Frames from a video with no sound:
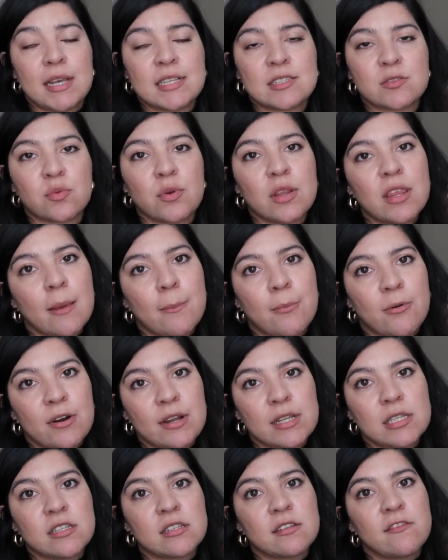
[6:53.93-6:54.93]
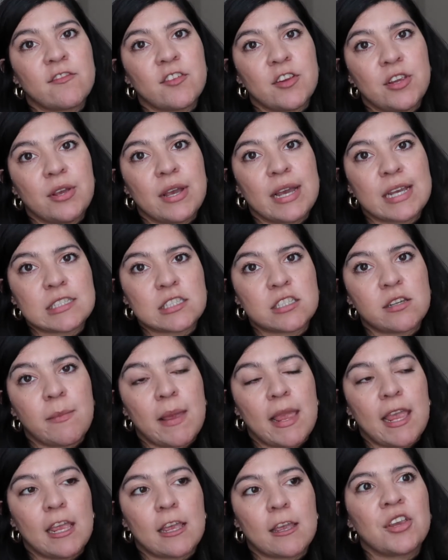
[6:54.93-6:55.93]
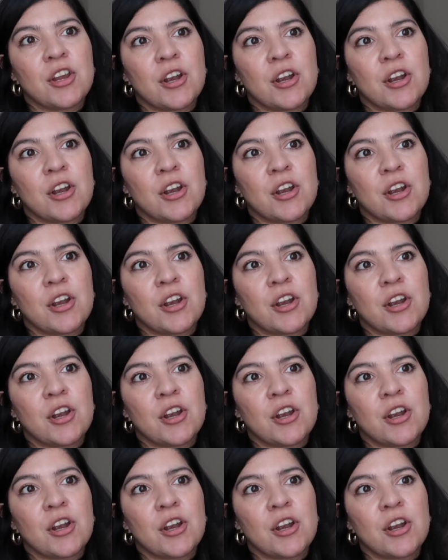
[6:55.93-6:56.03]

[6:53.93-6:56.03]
it's really important for you guys to make